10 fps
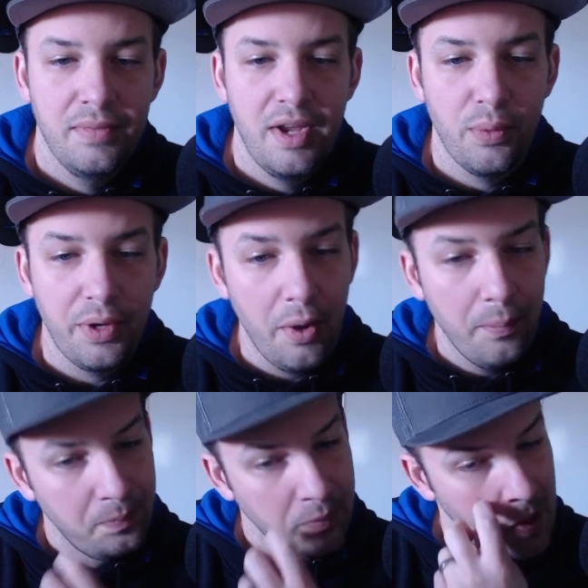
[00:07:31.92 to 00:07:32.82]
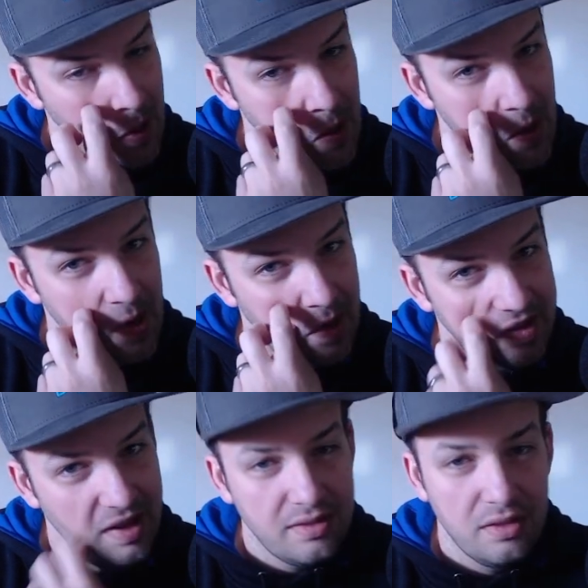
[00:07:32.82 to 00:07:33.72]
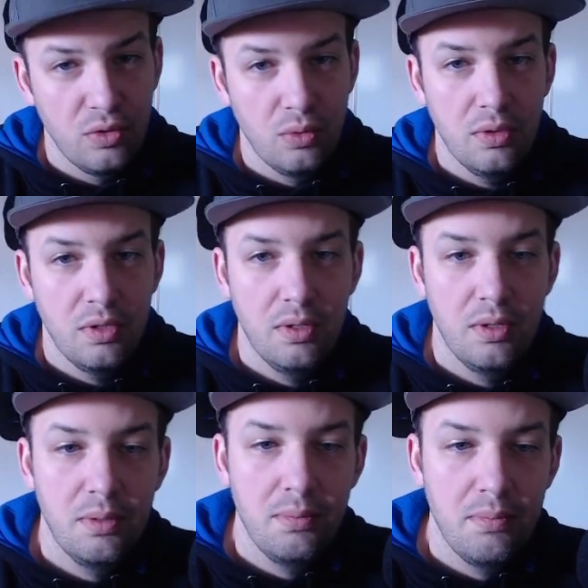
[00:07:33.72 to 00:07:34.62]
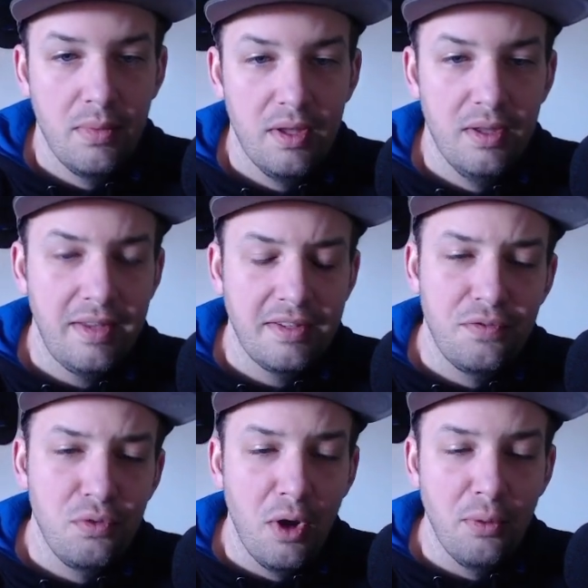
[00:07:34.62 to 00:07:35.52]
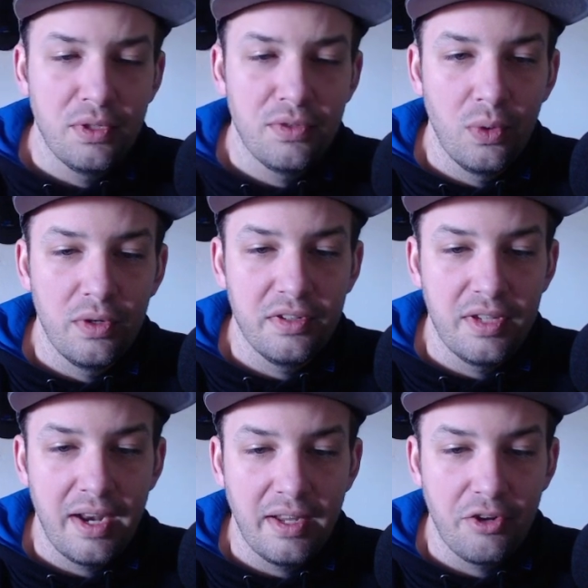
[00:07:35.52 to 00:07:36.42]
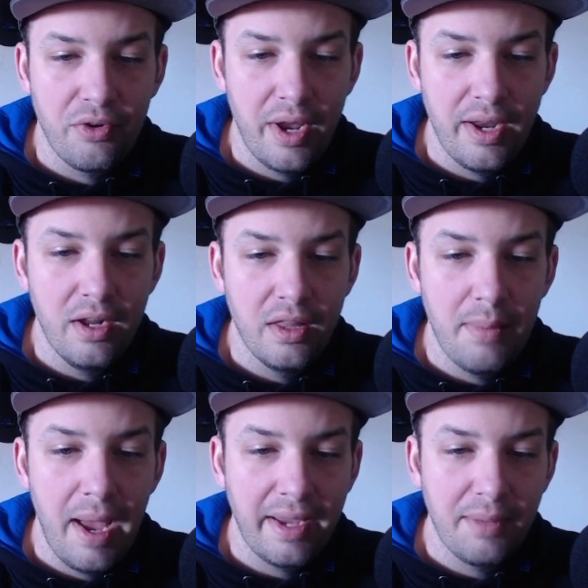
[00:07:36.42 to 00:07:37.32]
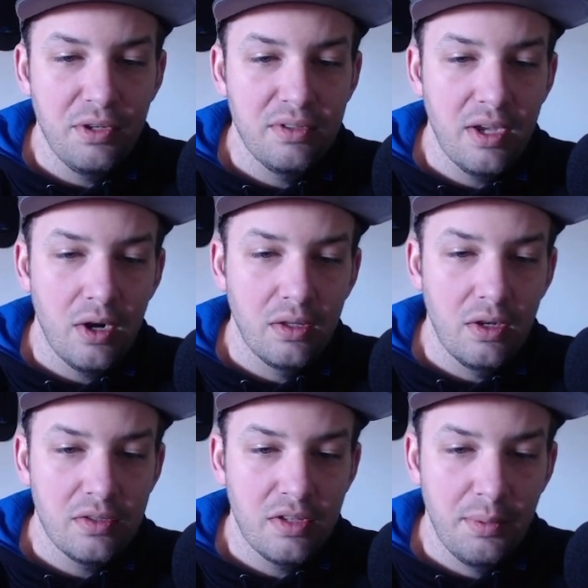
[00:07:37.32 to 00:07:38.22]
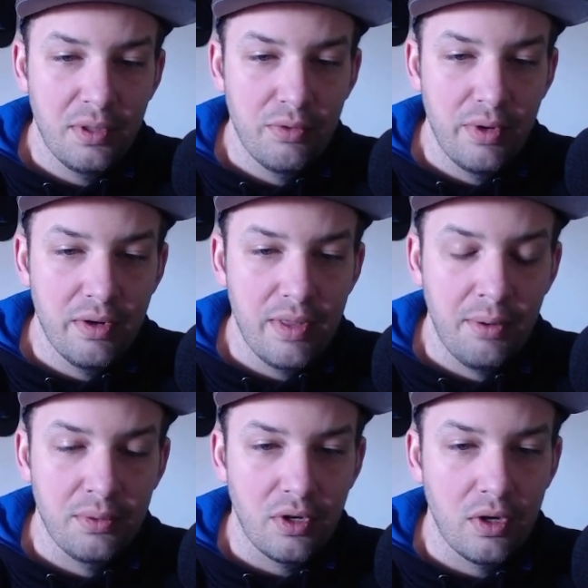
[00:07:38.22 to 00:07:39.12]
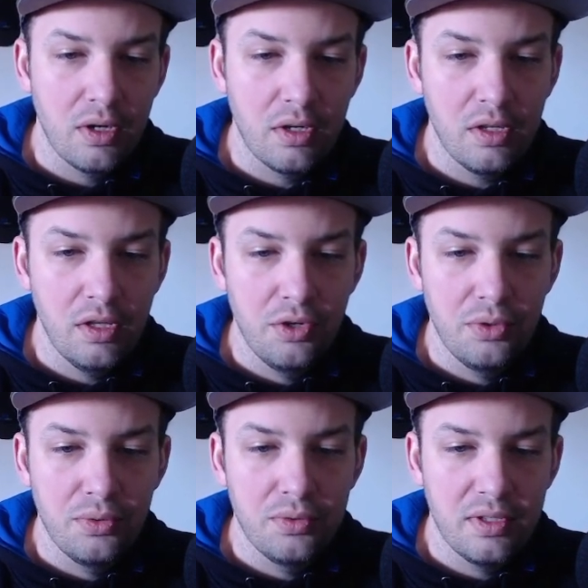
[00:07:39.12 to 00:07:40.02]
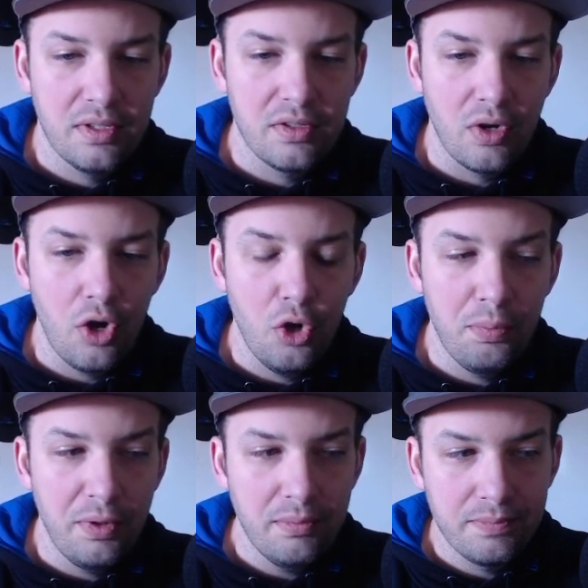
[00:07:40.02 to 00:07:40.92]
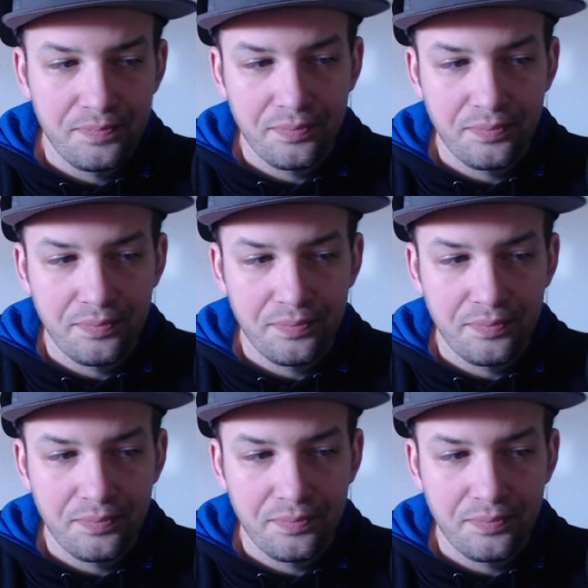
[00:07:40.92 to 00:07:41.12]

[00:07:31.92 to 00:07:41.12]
There we go. It takes a little, uh, it takes a few moments for it to kind of get created on the back. I mean, you can see our alerts coming through here. That was our close, and this is our open.